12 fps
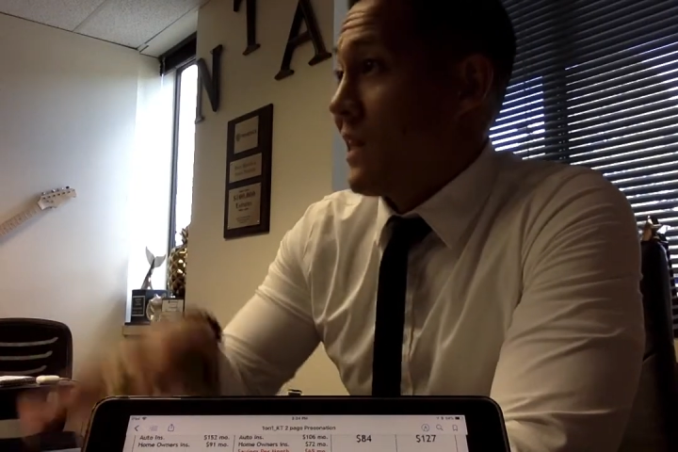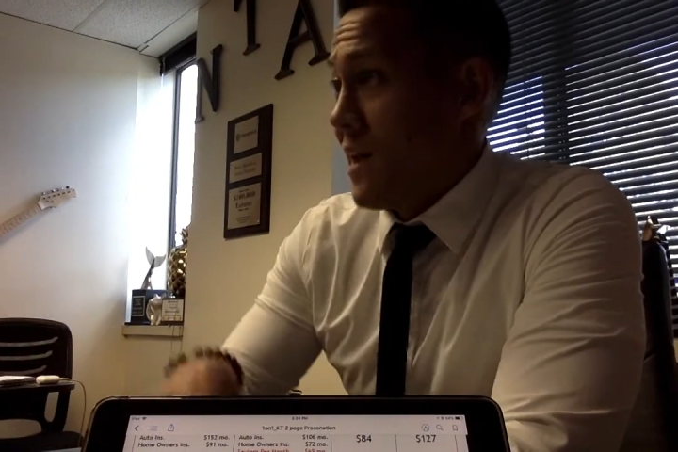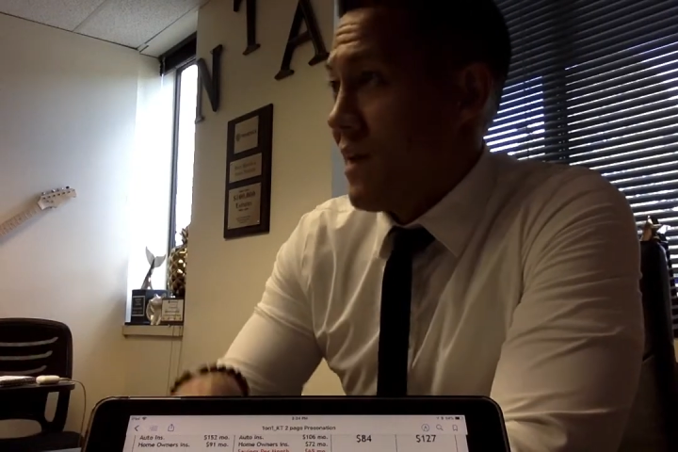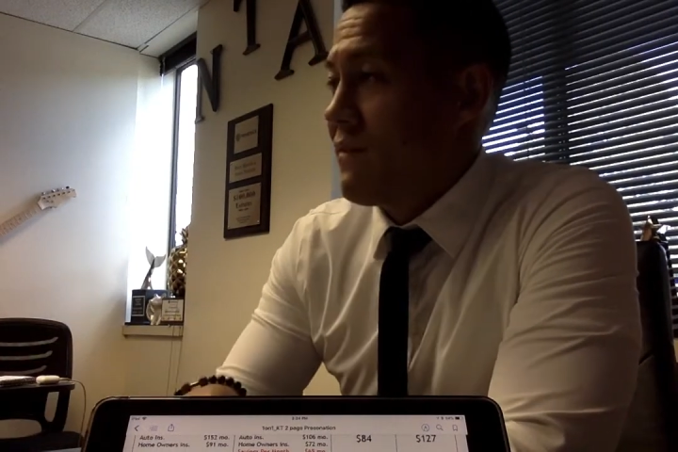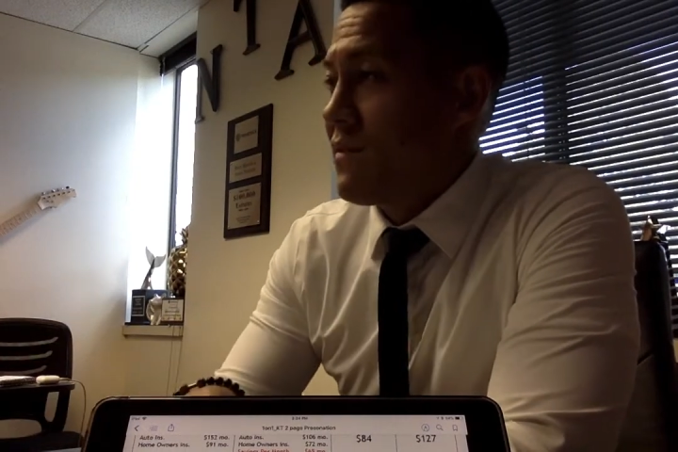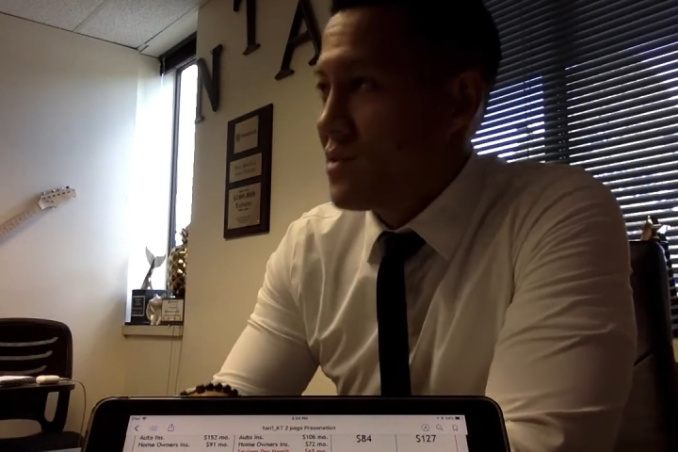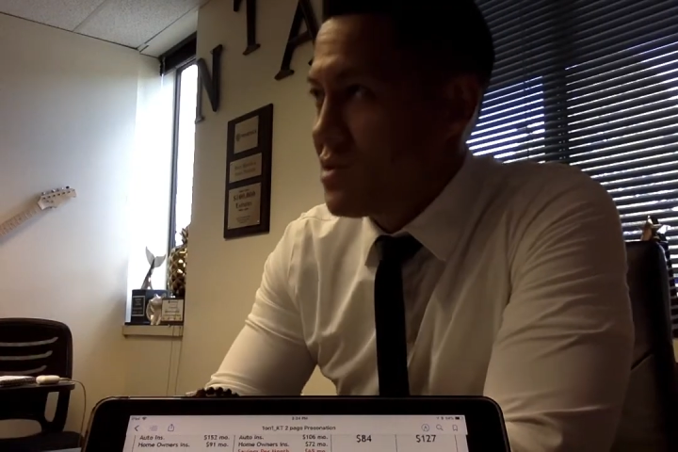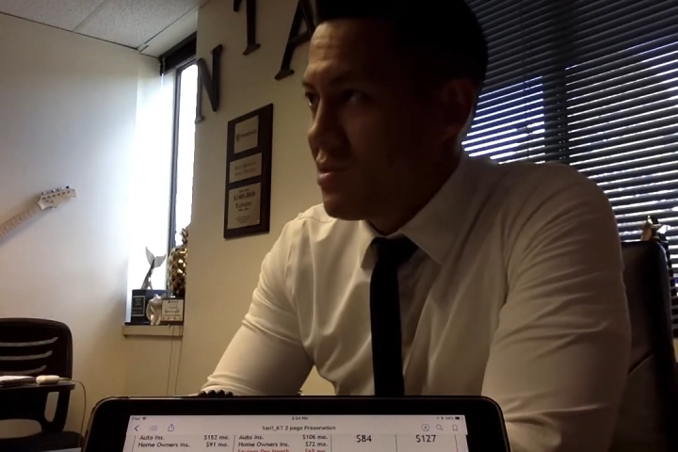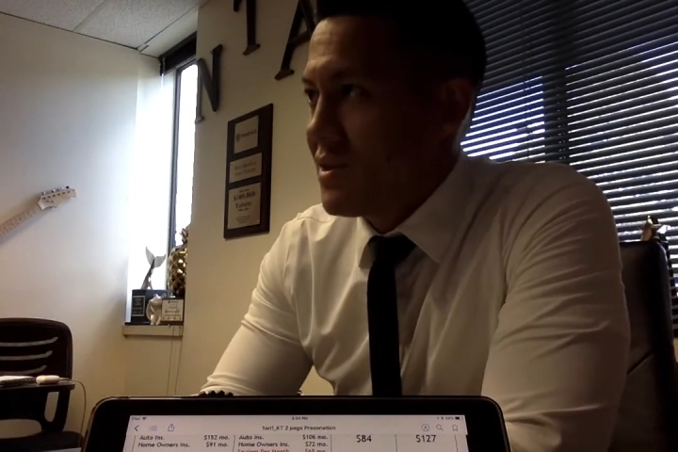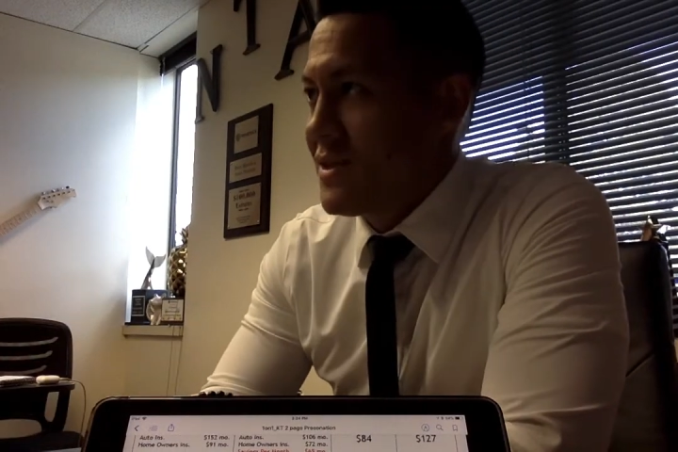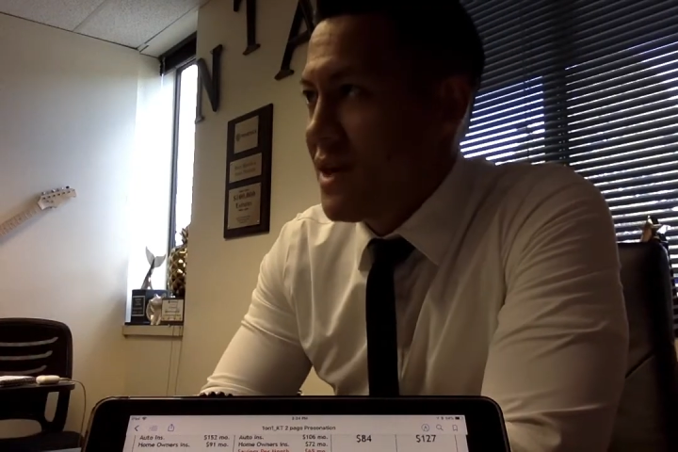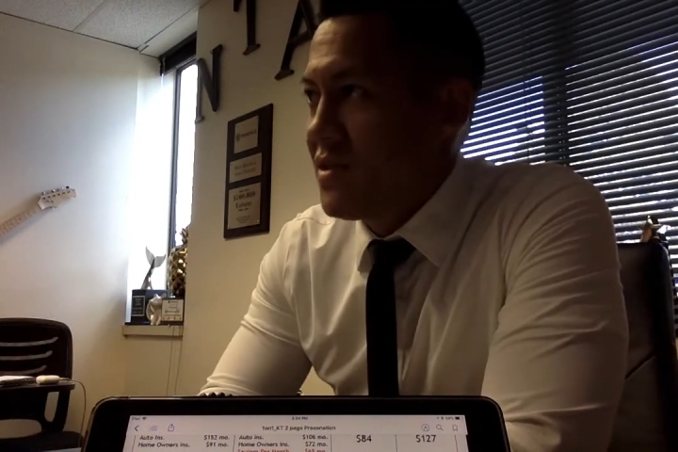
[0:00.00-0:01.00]
life
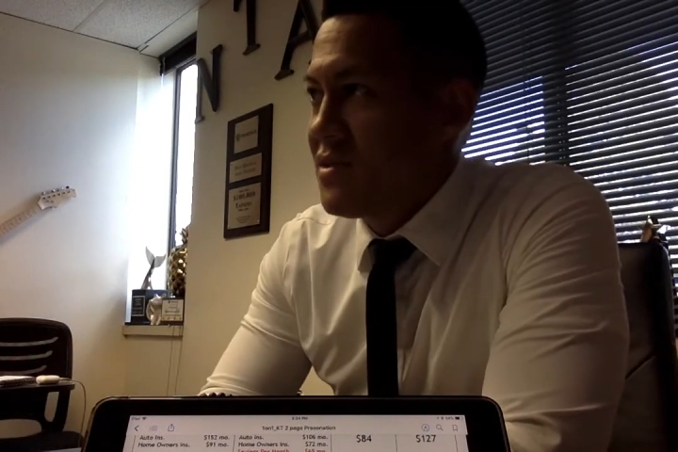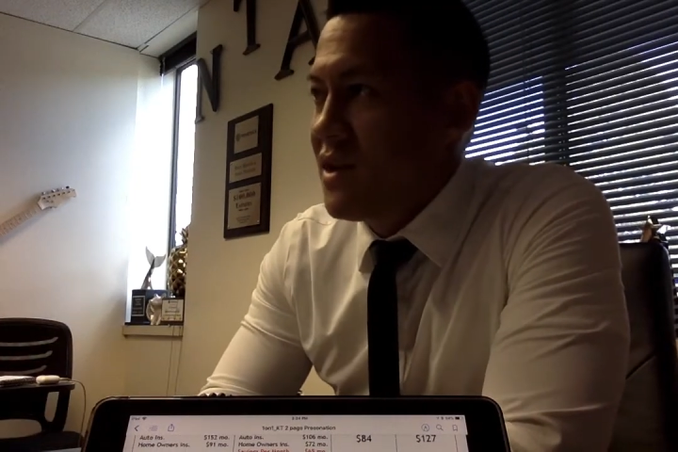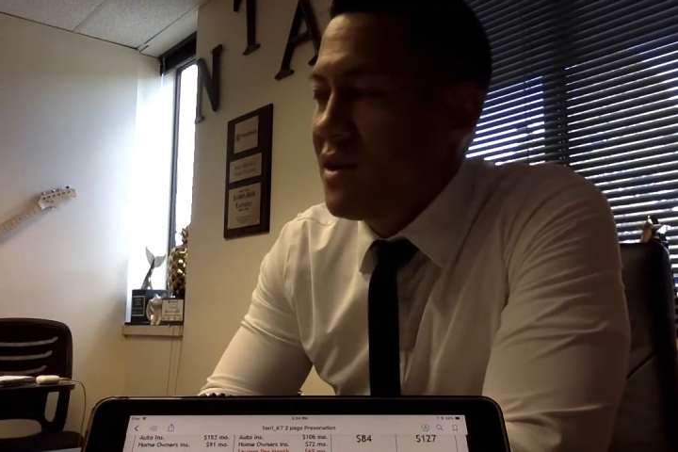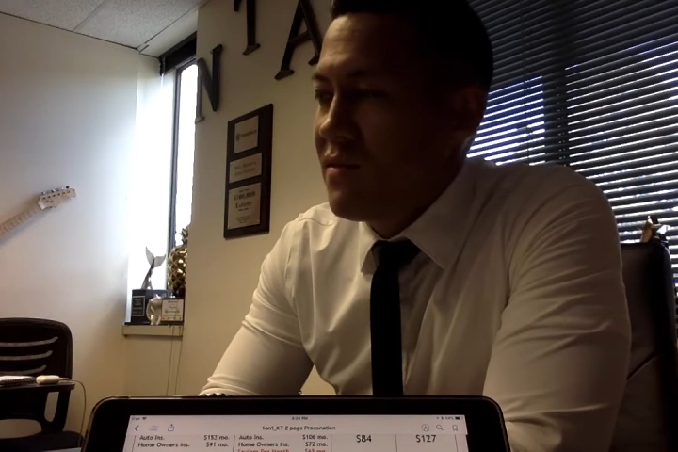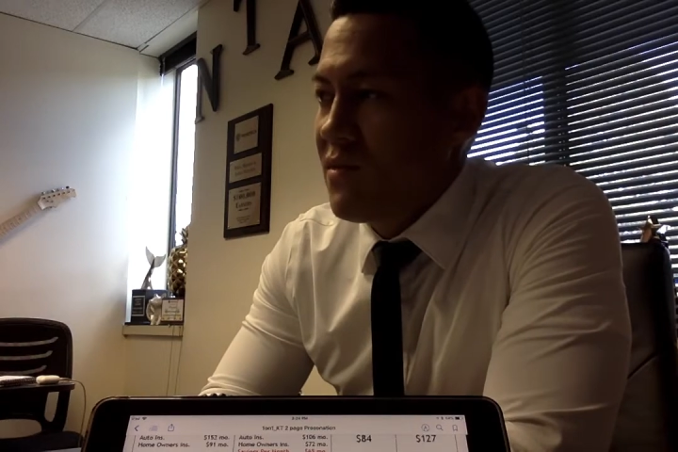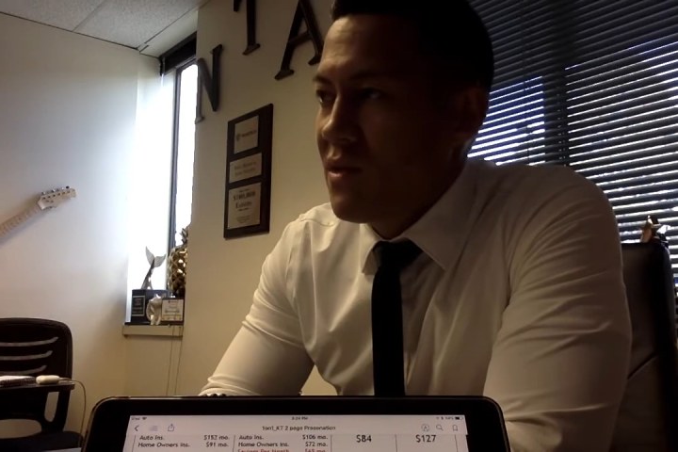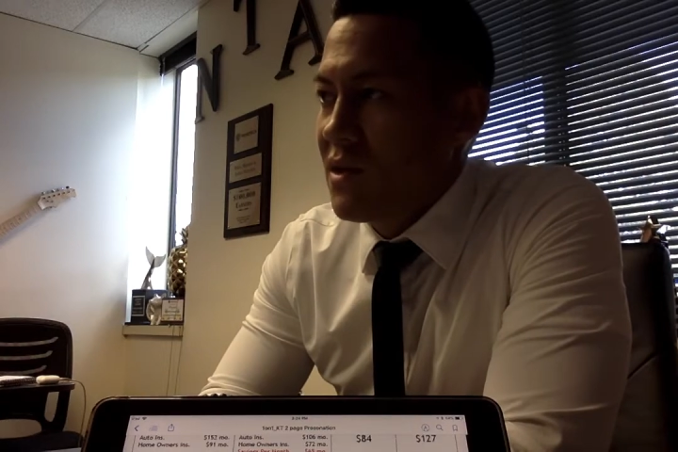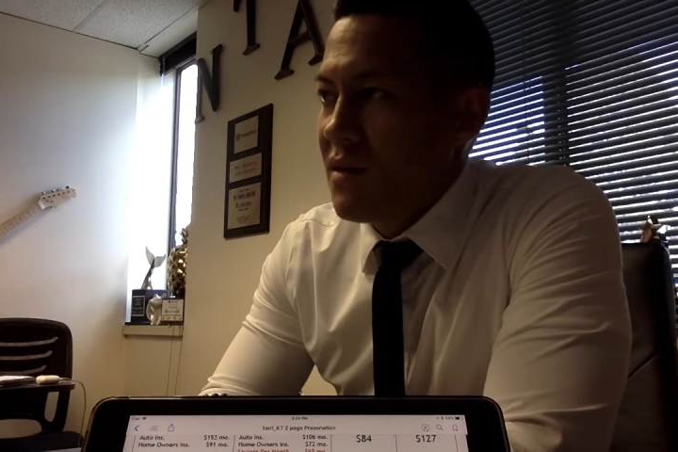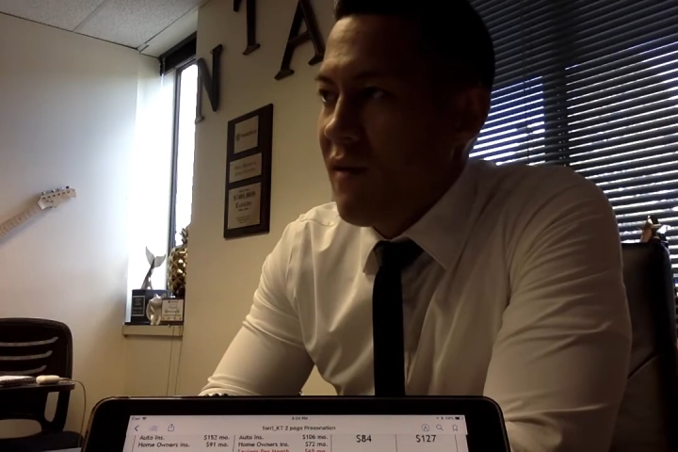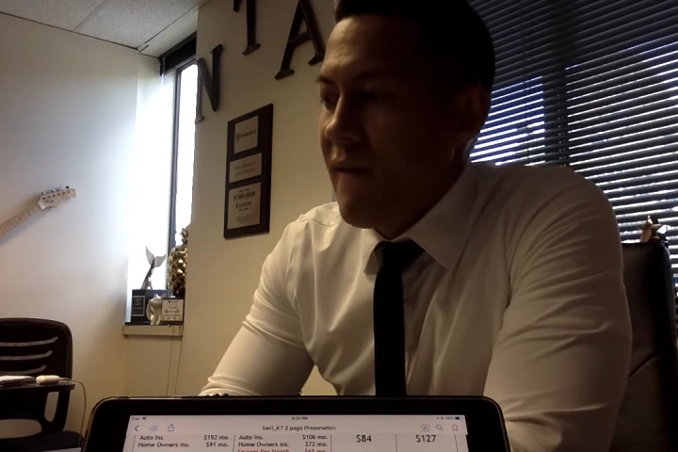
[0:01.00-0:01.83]
insurance outside of work,